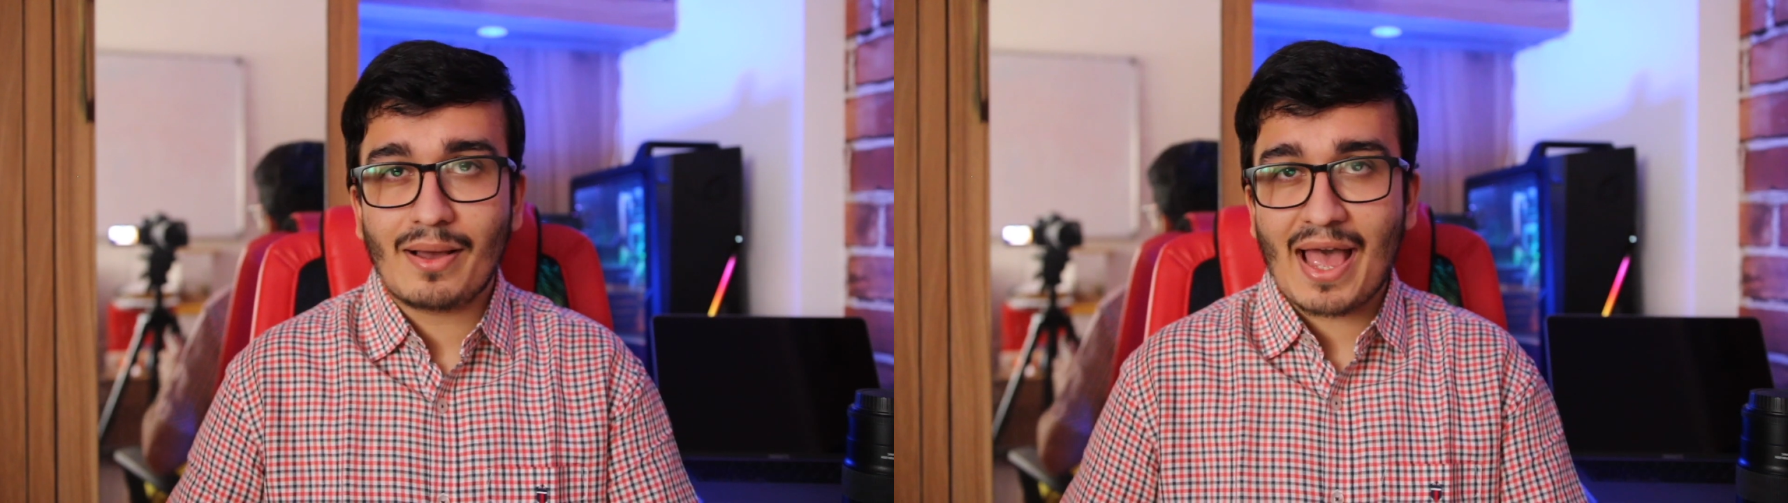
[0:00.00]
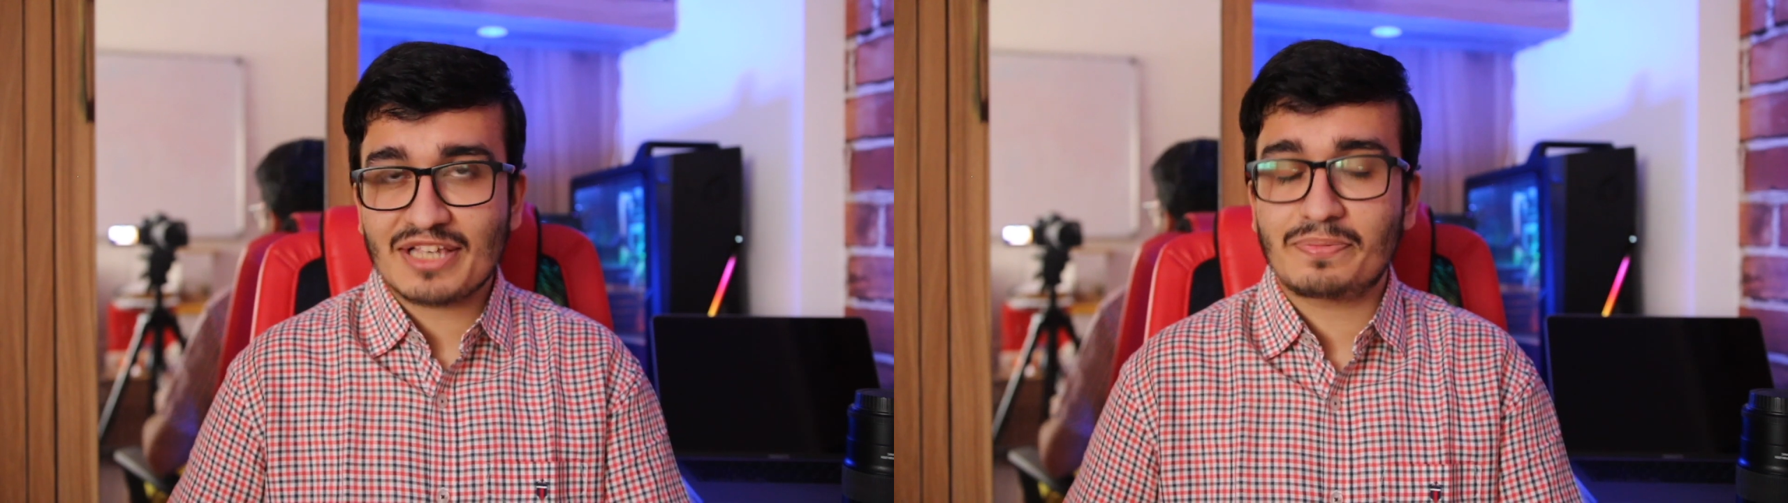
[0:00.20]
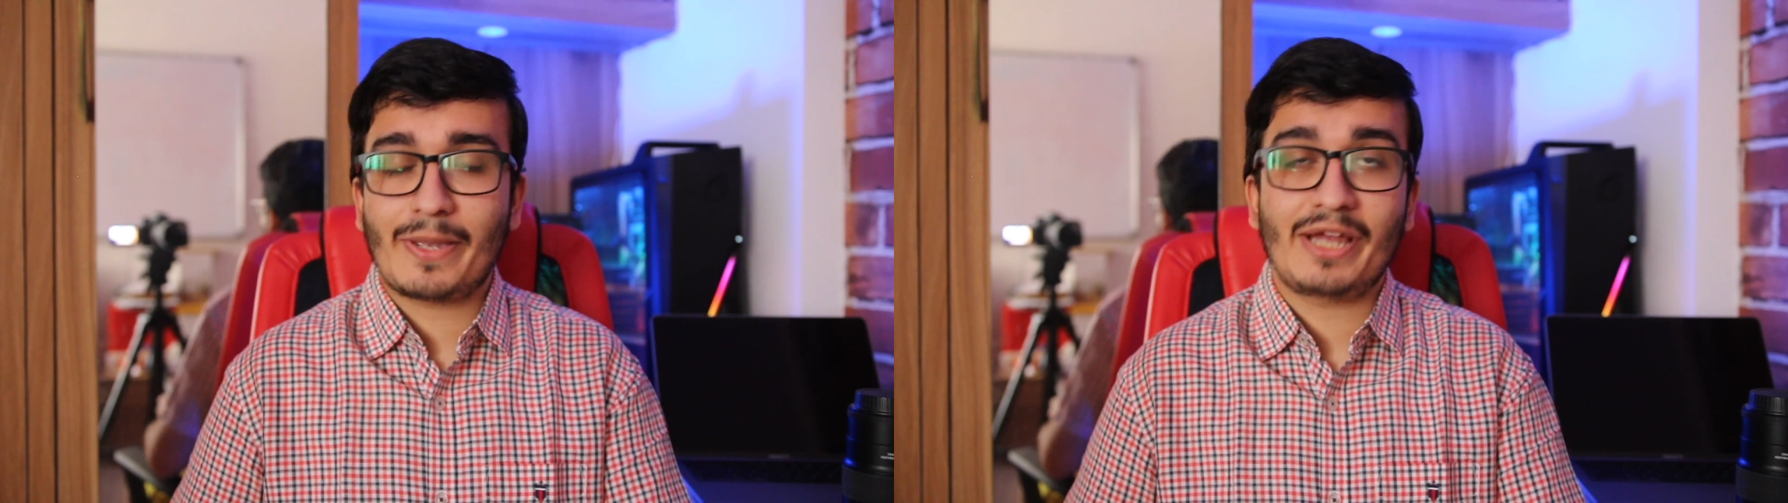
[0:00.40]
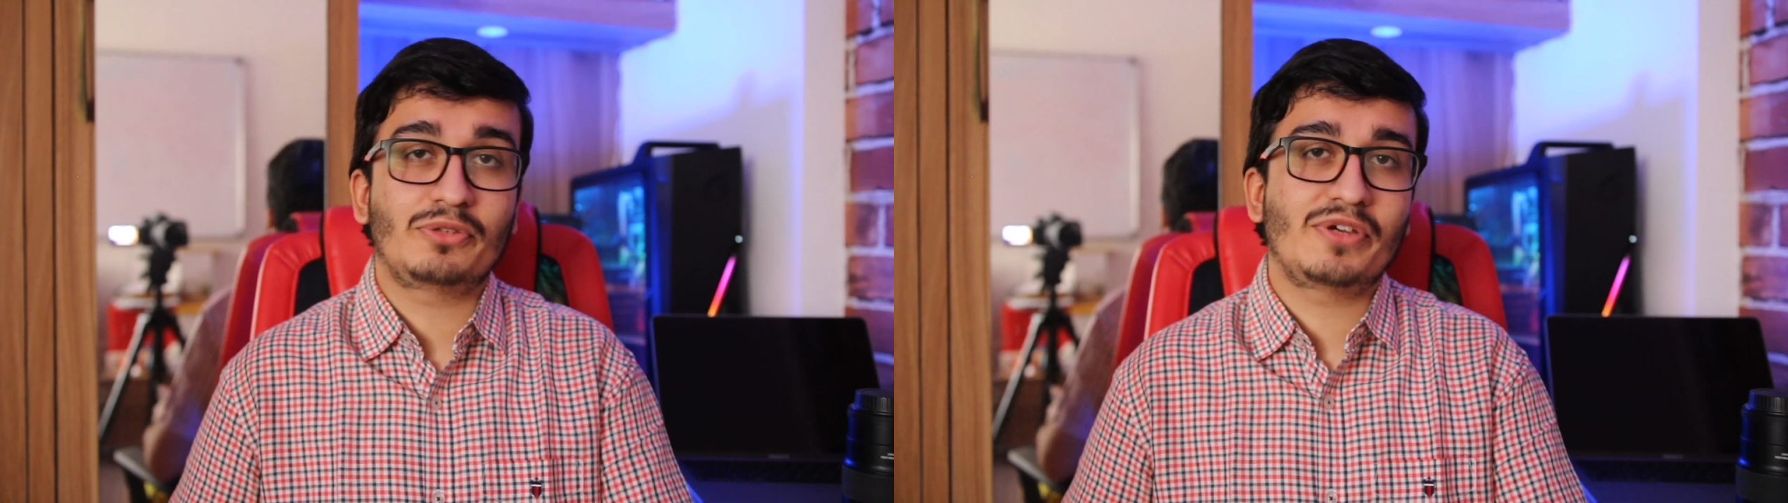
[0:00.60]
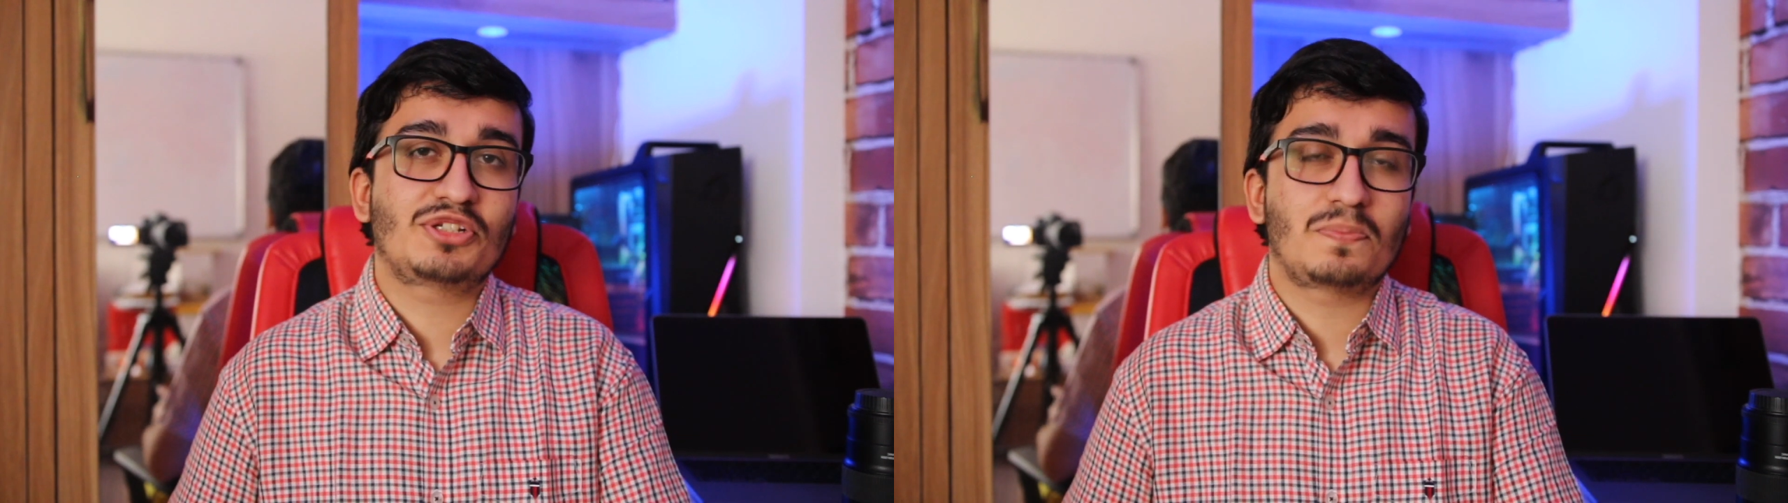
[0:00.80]

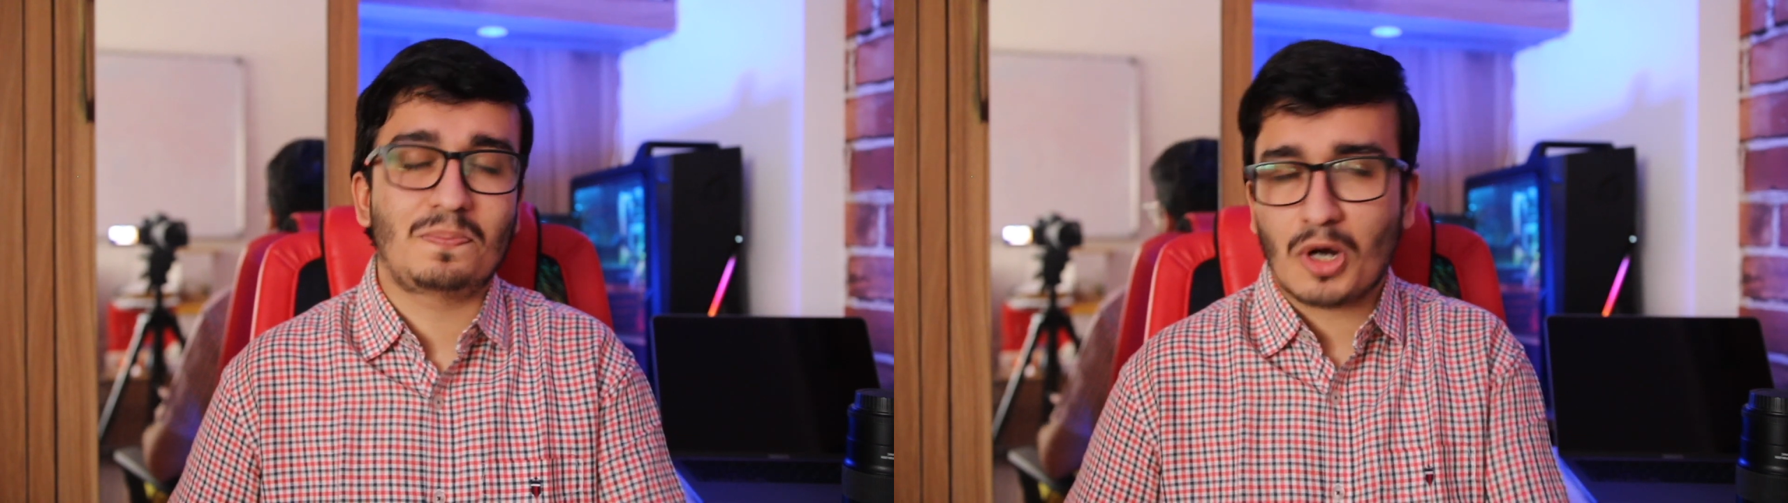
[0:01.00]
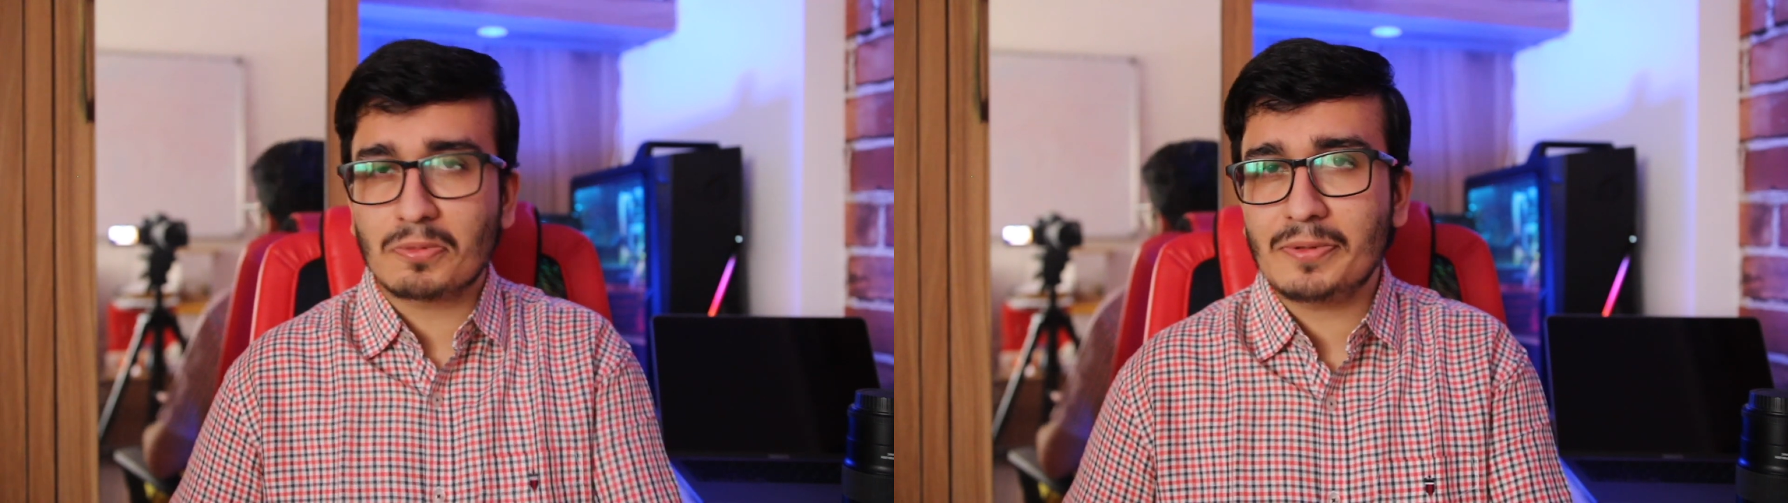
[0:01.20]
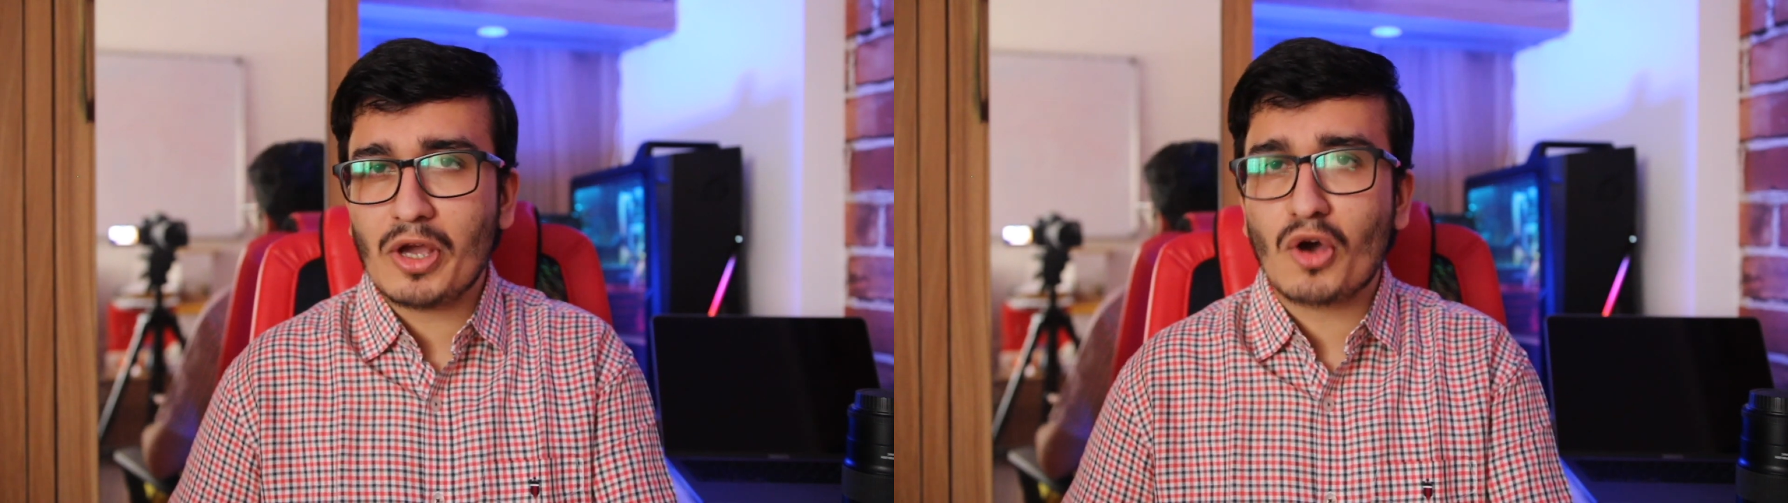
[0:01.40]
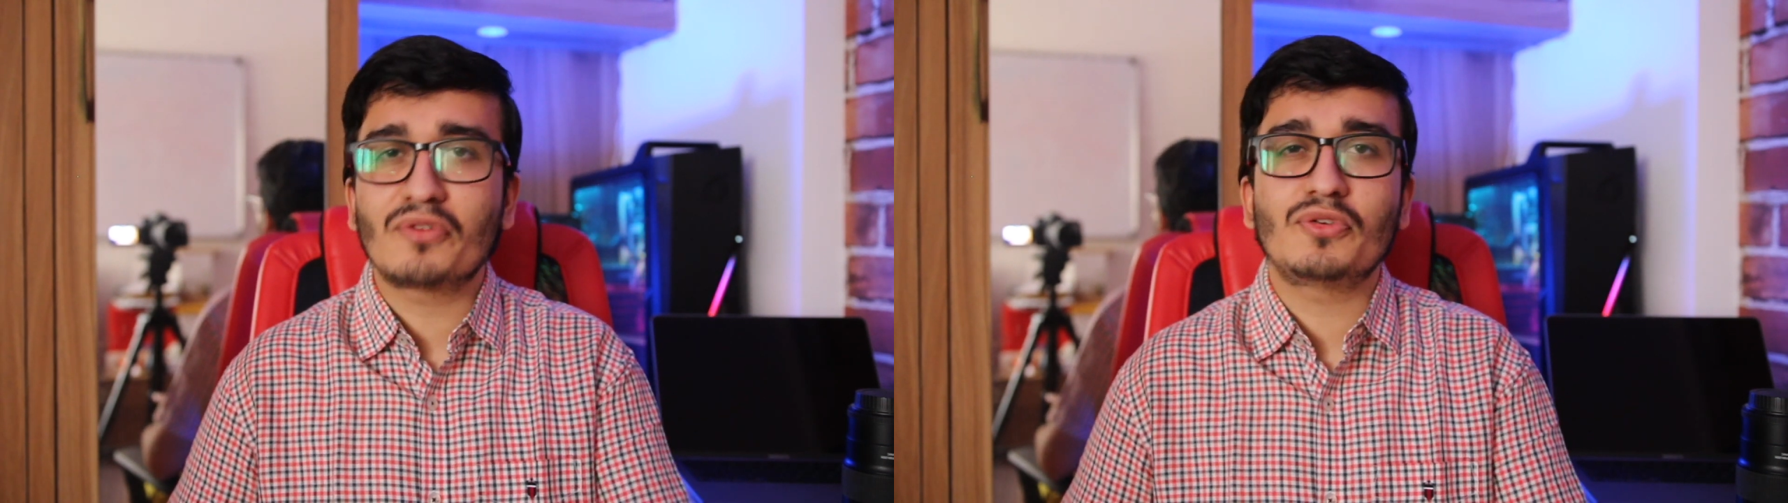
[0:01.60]
aspect which probably all